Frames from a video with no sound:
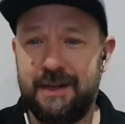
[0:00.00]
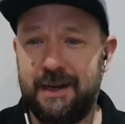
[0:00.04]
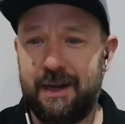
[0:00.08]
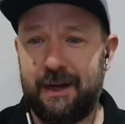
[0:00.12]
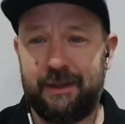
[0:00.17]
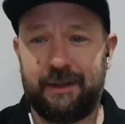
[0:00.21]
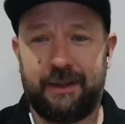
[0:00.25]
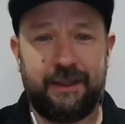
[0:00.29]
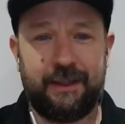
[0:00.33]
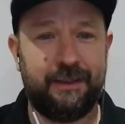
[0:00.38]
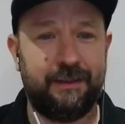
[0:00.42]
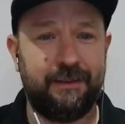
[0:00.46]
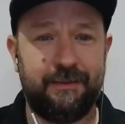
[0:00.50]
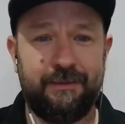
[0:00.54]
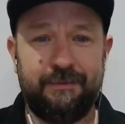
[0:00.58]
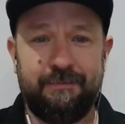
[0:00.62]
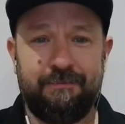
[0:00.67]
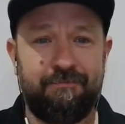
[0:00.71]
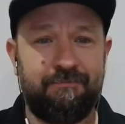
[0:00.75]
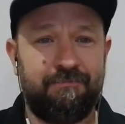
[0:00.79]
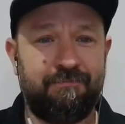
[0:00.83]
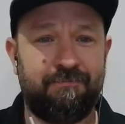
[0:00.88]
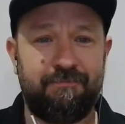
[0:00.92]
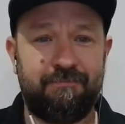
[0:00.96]
nothing
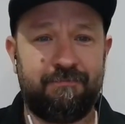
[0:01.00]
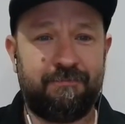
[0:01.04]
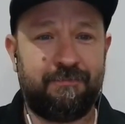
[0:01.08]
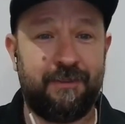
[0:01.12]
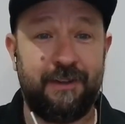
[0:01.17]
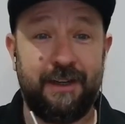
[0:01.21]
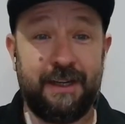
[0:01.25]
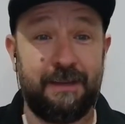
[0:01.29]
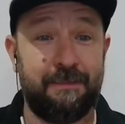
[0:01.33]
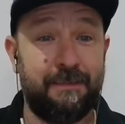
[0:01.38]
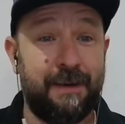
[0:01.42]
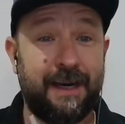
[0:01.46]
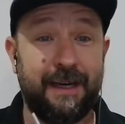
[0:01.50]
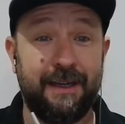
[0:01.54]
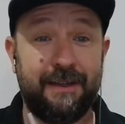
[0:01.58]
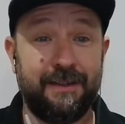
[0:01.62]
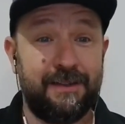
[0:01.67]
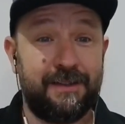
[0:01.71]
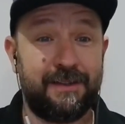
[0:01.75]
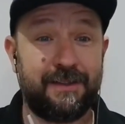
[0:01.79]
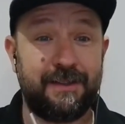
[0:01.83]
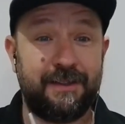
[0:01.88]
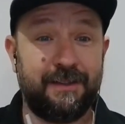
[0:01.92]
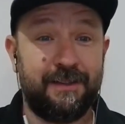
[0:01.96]
really
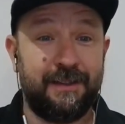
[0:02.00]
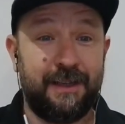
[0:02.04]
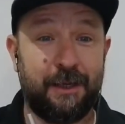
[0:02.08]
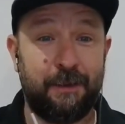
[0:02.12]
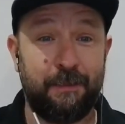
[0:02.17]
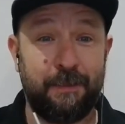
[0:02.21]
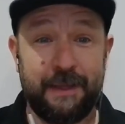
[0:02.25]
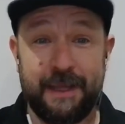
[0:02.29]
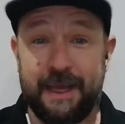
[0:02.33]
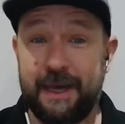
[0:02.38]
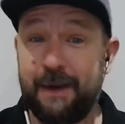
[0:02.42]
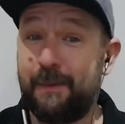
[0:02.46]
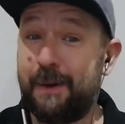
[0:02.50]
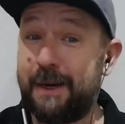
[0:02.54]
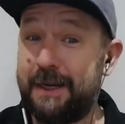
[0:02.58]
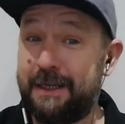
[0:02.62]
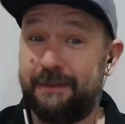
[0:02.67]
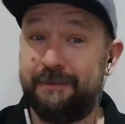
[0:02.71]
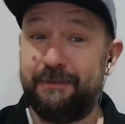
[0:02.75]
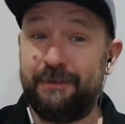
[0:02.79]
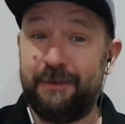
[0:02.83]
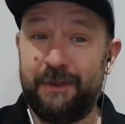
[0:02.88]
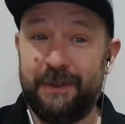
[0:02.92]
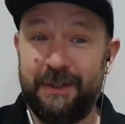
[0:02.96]
matters. It'll be there
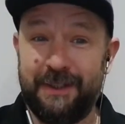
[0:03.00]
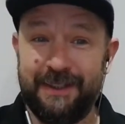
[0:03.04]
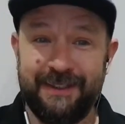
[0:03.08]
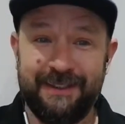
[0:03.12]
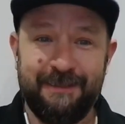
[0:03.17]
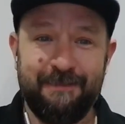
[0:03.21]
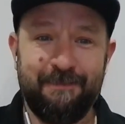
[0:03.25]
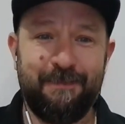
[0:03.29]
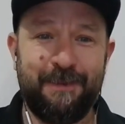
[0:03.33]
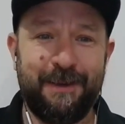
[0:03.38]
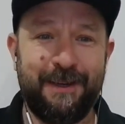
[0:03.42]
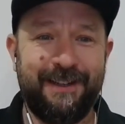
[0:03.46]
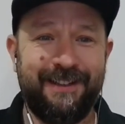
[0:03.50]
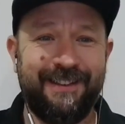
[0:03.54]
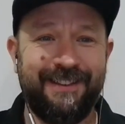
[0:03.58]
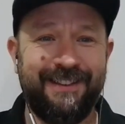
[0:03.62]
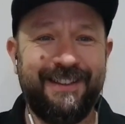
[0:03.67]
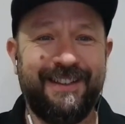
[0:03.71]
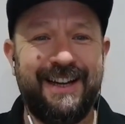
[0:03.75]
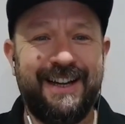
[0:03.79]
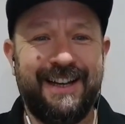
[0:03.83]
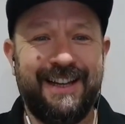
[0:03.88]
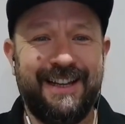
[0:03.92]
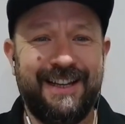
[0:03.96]
waiting for you, but
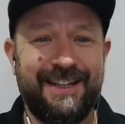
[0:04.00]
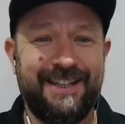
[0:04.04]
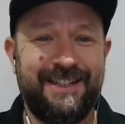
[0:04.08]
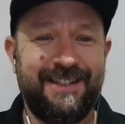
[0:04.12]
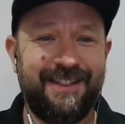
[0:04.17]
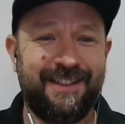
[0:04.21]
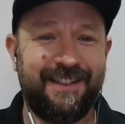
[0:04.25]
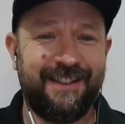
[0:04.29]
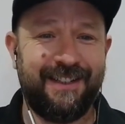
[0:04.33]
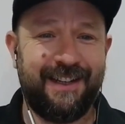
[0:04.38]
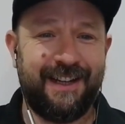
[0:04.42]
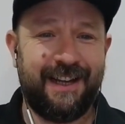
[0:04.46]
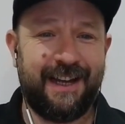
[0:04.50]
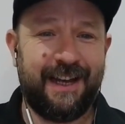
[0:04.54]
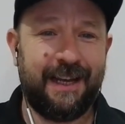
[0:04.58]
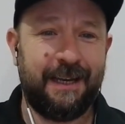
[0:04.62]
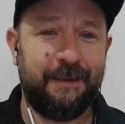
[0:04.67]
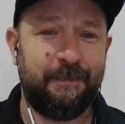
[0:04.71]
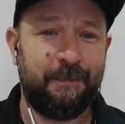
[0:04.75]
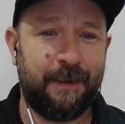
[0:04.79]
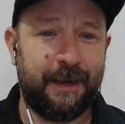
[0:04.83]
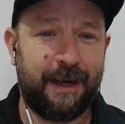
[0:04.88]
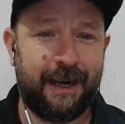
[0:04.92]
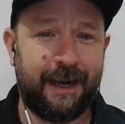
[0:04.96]
at least you're going to
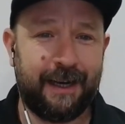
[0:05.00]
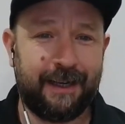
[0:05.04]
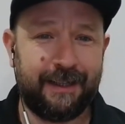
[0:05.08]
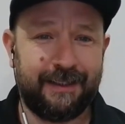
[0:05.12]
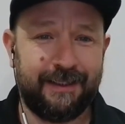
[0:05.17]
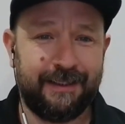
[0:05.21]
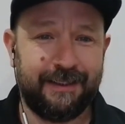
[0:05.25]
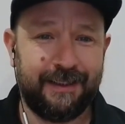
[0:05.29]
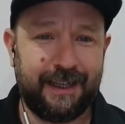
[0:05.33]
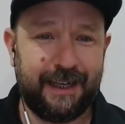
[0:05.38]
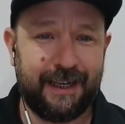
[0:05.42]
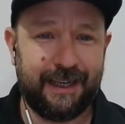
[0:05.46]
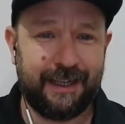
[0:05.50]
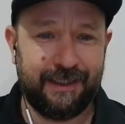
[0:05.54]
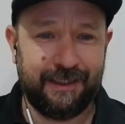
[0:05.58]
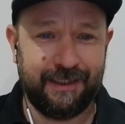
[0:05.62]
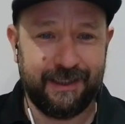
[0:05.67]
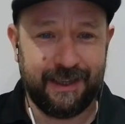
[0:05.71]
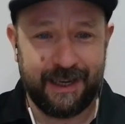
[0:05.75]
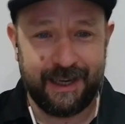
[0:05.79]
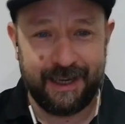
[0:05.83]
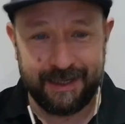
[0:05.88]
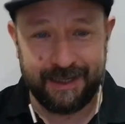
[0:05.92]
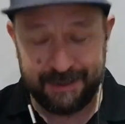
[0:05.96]
head back and
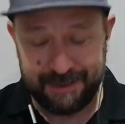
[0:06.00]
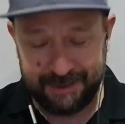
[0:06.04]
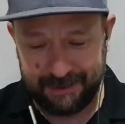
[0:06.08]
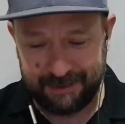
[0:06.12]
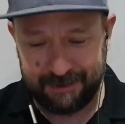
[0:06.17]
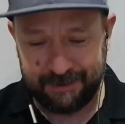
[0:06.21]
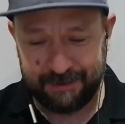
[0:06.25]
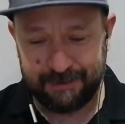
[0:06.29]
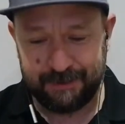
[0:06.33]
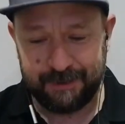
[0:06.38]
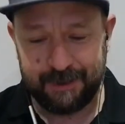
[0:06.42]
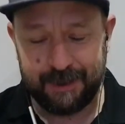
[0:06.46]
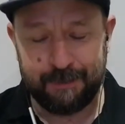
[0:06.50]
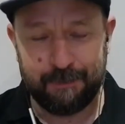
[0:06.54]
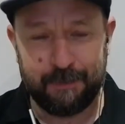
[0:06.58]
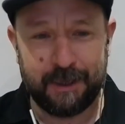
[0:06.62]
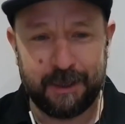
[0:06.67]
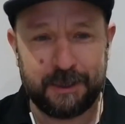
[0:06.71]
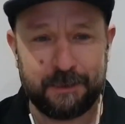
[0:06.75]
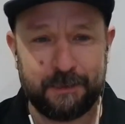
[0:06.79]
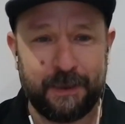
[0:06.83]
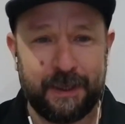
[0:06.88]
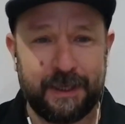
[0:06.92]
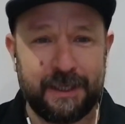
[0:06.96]
your head's in a
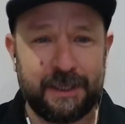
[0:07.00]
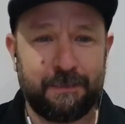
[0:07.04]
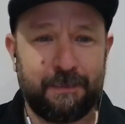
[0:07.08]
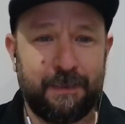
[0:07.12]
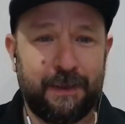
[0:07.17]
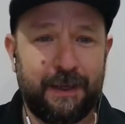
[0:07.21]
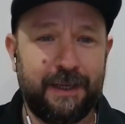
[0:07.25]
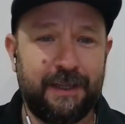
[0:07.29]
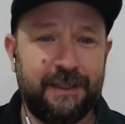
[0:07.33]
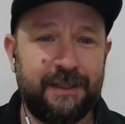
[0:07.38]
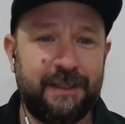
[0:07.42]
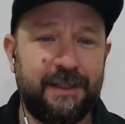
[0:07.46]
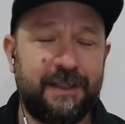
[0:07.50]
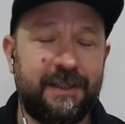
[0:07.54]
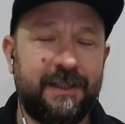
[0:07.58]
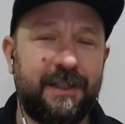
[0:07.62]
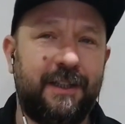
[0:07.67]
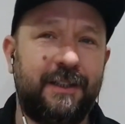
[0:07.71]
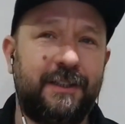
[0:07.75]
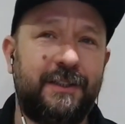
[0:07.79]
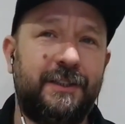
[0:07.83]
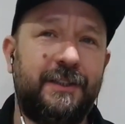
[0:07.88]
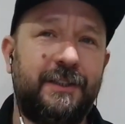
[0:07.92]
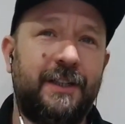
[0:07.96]
much better space. As
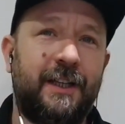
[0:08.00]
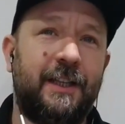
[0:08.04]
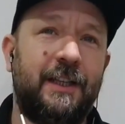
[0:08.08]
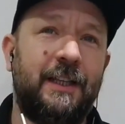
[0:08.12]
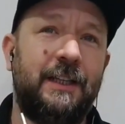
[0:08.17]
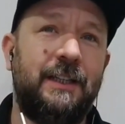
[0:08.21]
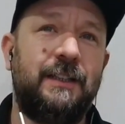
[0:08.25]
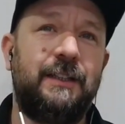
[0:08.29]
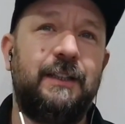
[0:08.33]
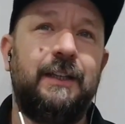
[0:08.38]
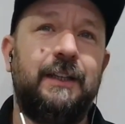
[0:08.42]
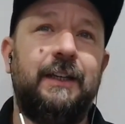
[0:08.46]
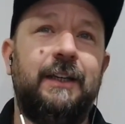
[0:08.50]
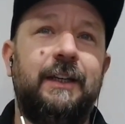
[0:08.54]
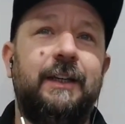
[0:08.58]
such, I think